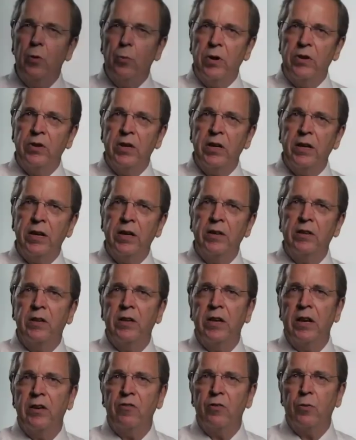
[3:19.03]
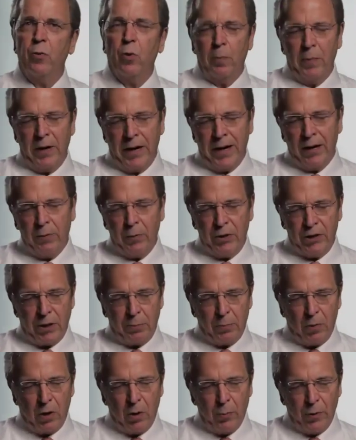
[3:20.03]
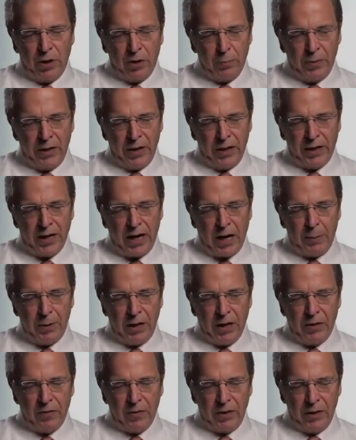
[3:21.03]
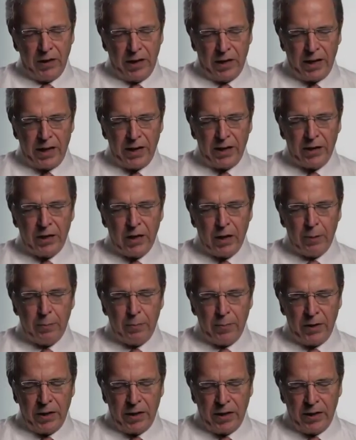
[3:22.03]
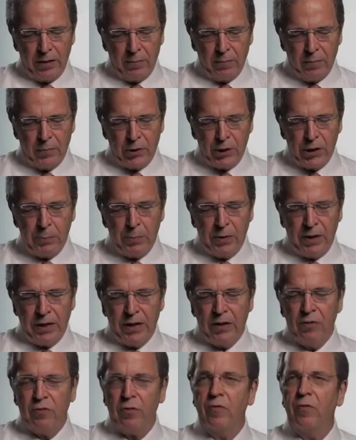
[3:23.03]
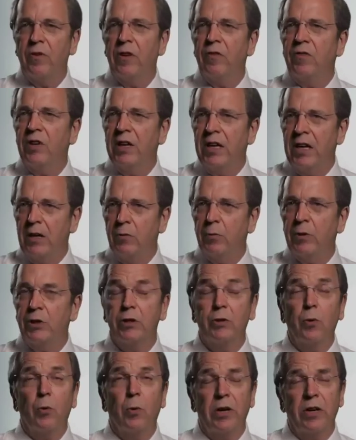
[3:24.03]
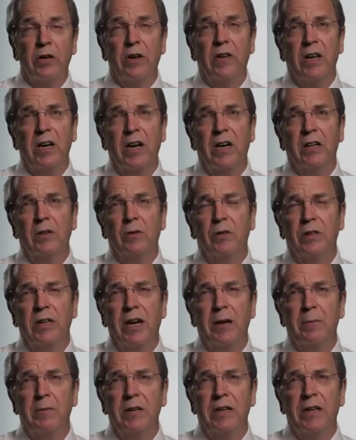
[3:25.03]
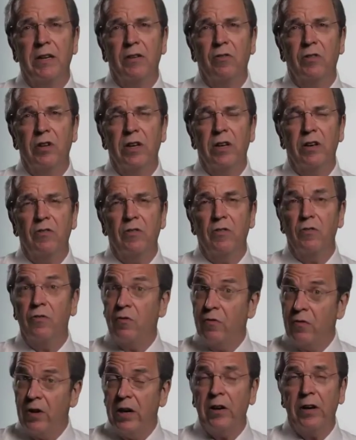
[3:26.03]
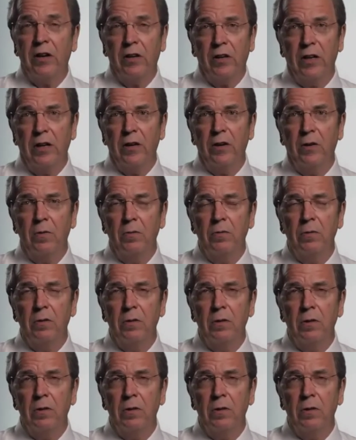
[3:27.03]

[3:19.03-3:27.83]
we then get the test score back, which I brought with me, a copy of it, and I ended up in a GPS of 15, which according to the Oncotype DX test is very low,